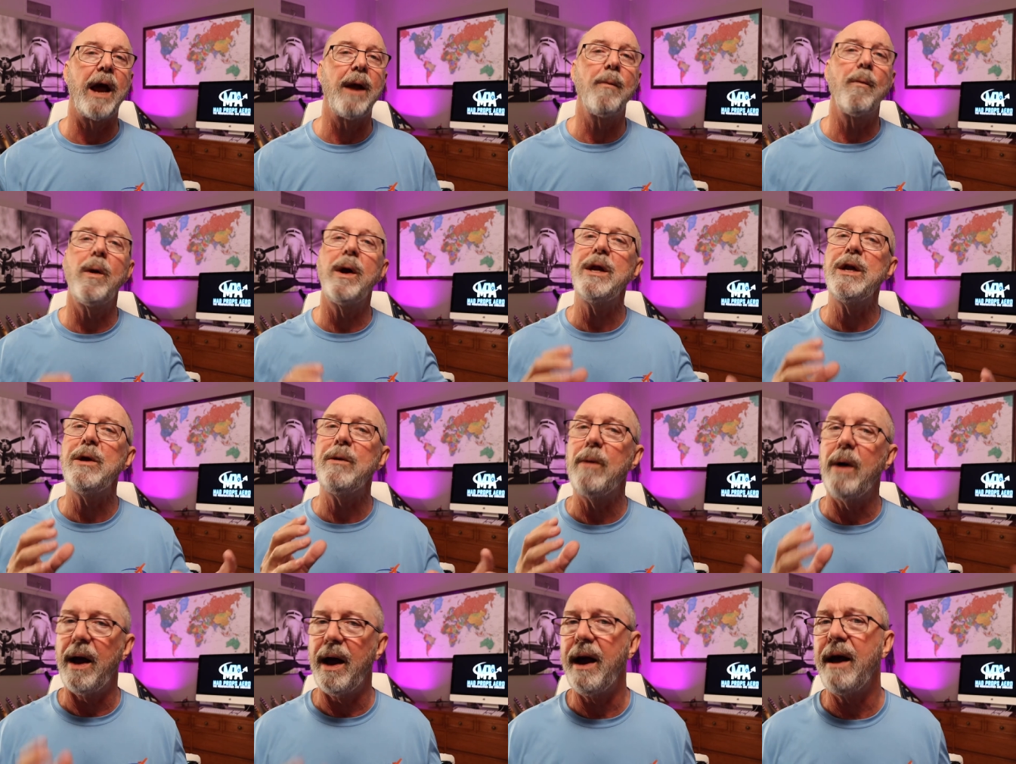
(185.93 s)
And when
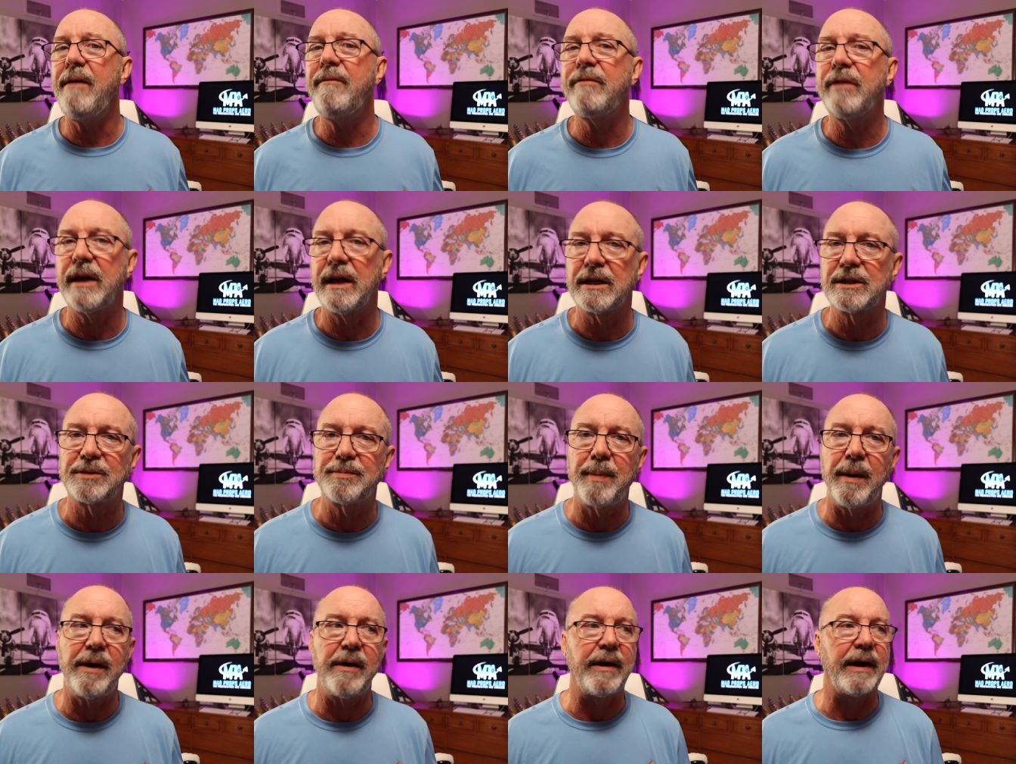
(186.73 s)
you have the
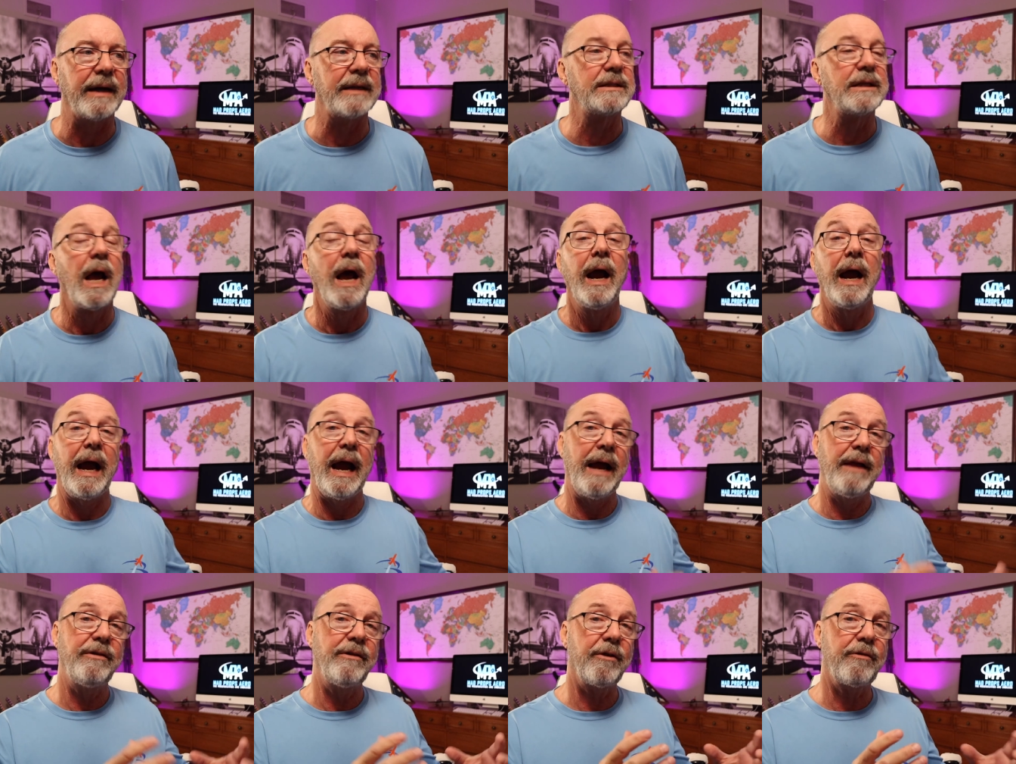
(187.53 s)
experience
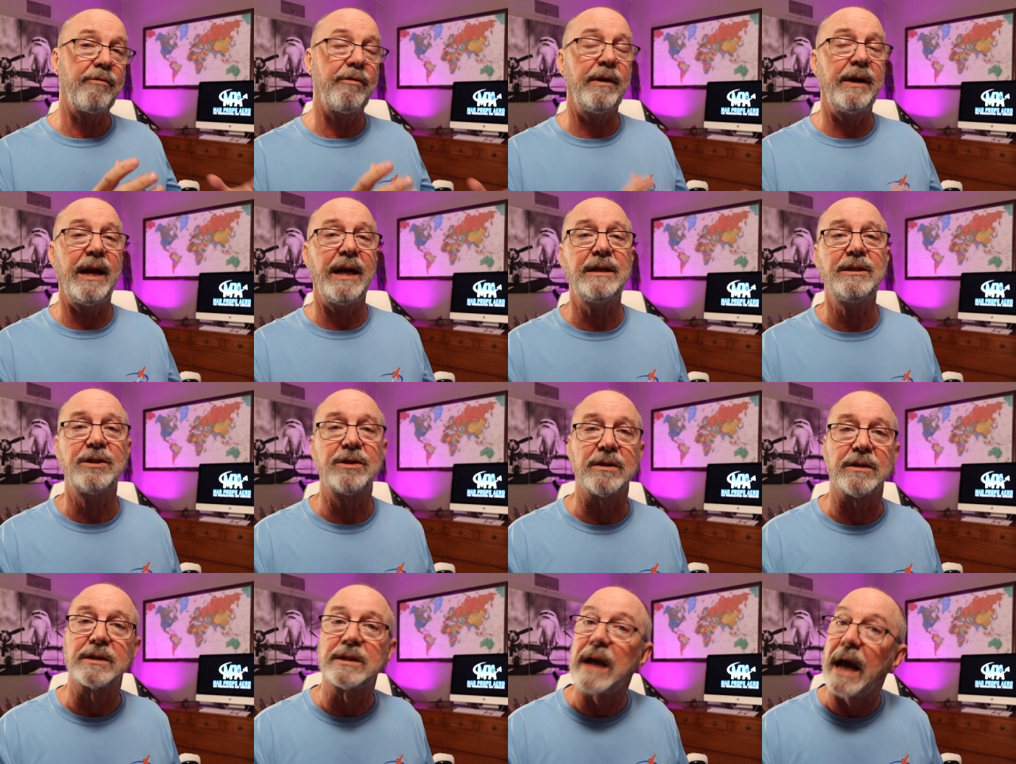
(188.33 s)
and the
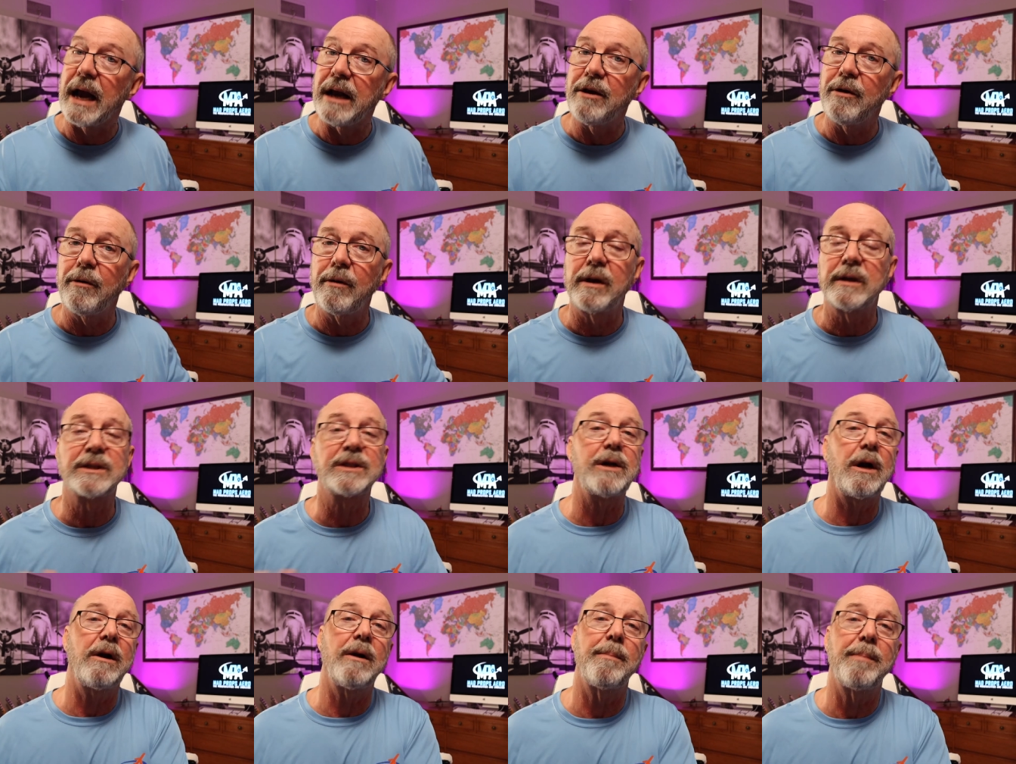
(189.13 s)
credentials and you
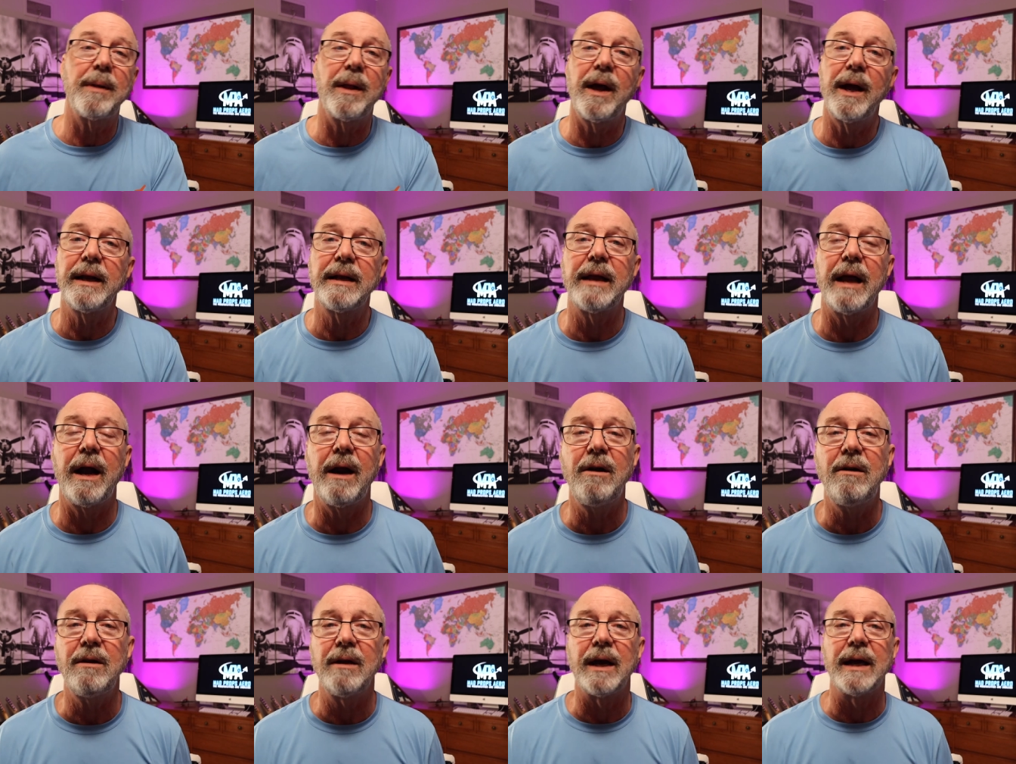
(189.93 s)
start applying to
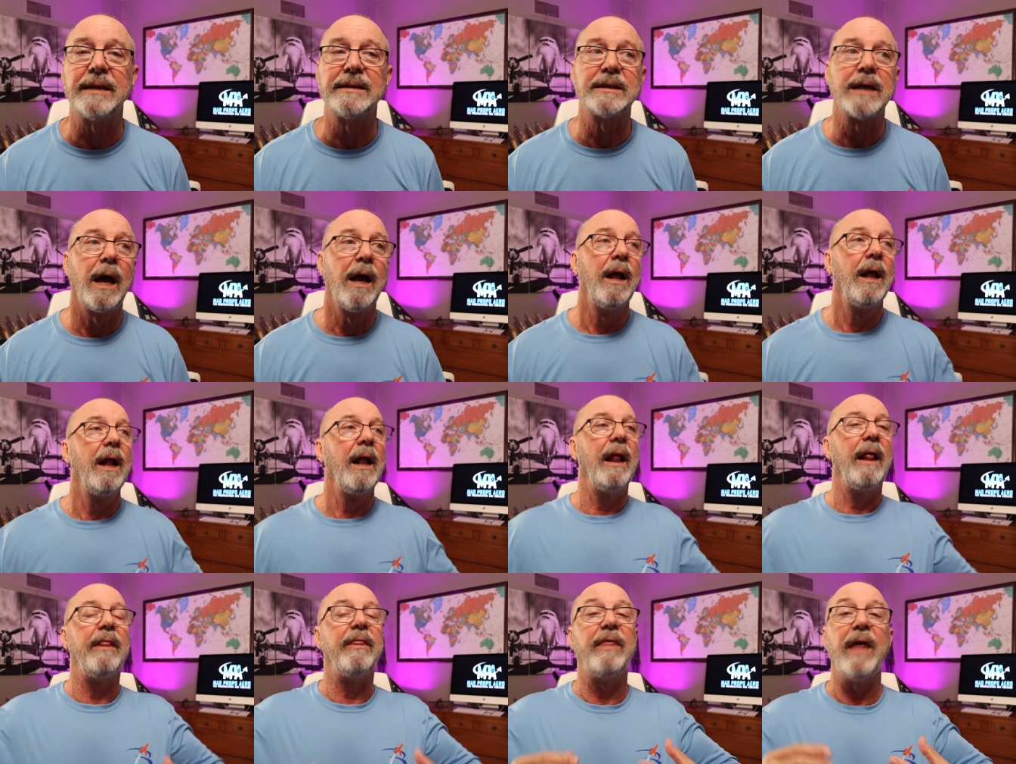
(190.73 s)
airlines,
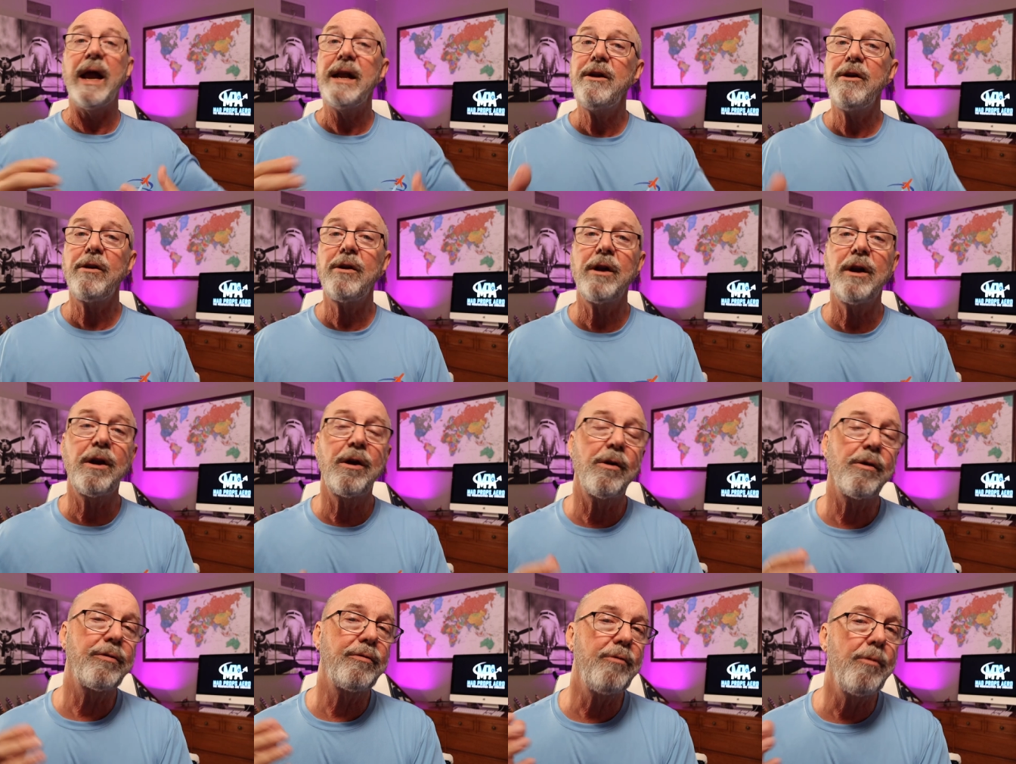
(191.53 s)
then you're going
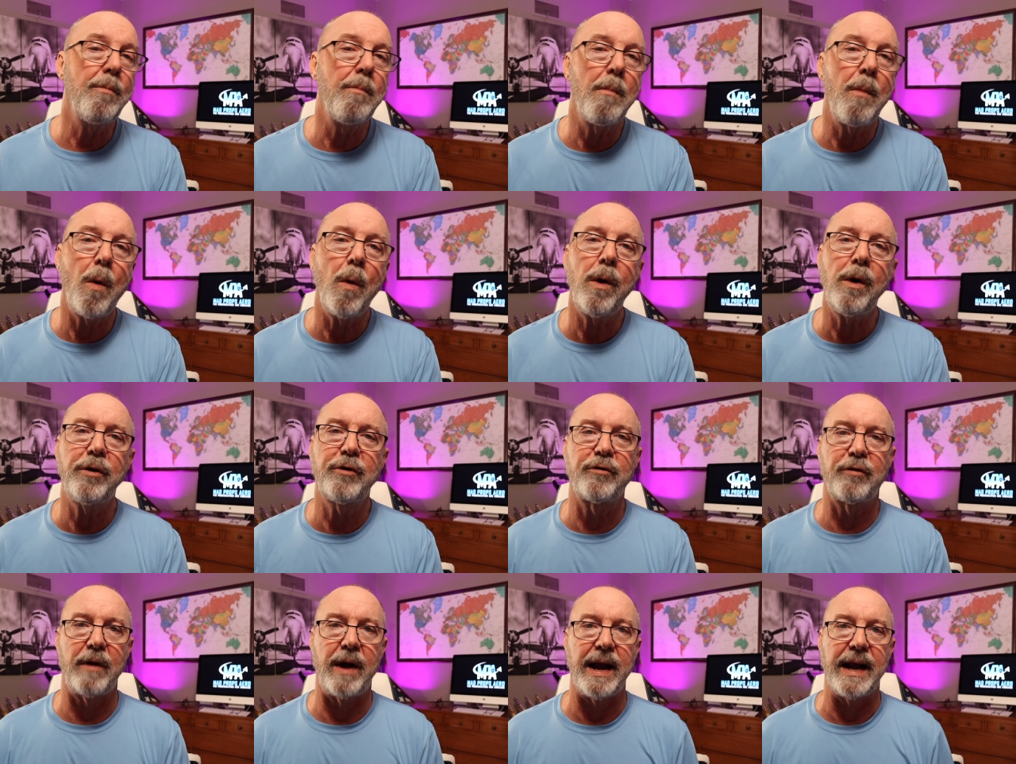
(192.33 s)
to go through more
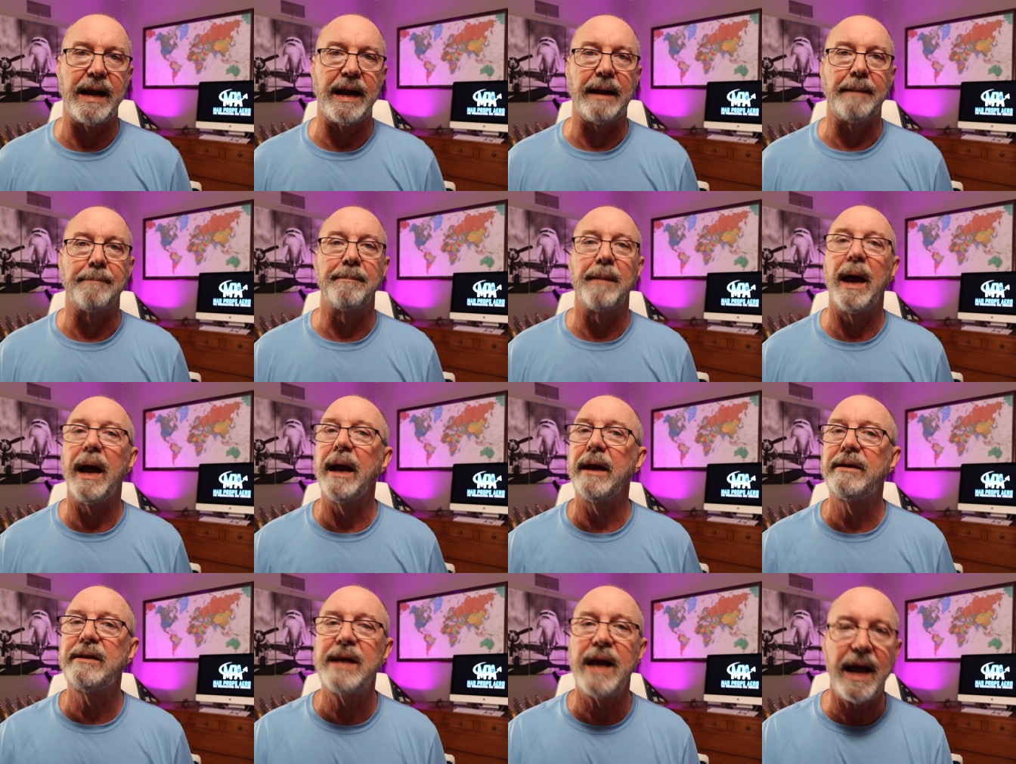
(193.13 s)
training
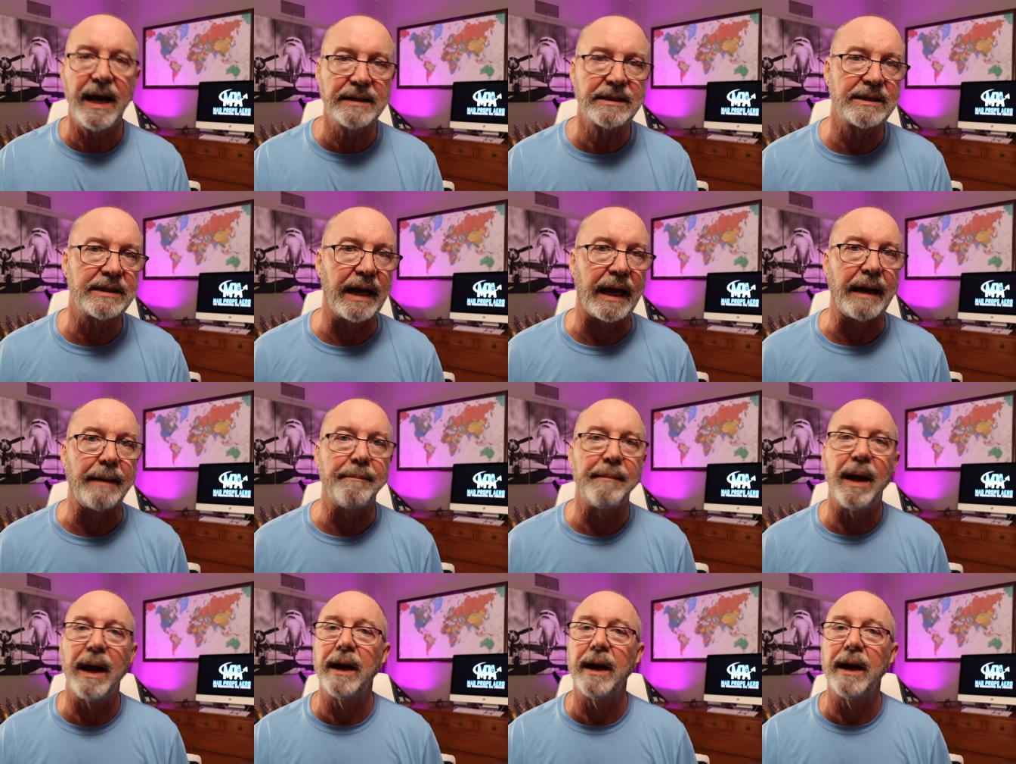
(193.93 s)
and testing.